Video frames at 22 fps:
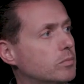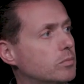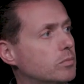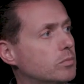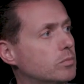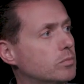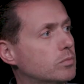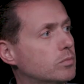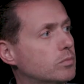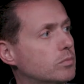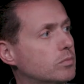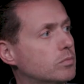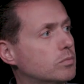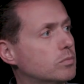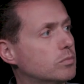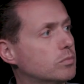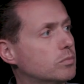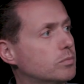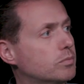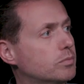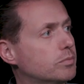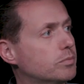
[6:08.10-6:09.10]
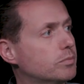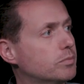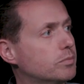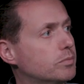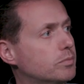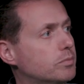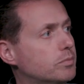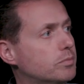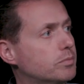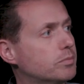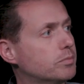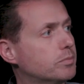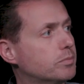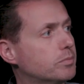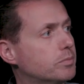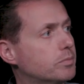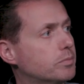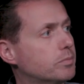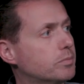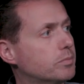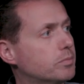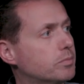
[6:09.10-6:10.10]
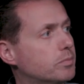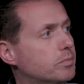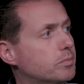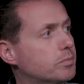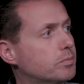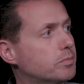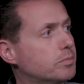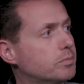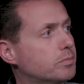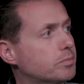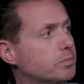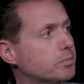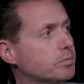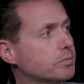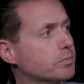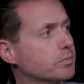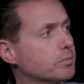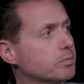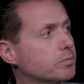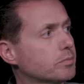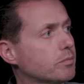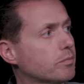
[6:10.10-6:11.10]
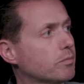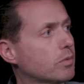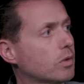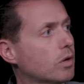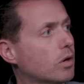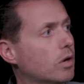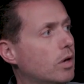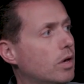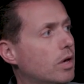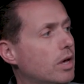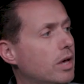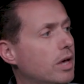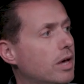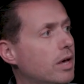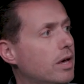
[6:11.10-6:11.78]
Nobody speaks.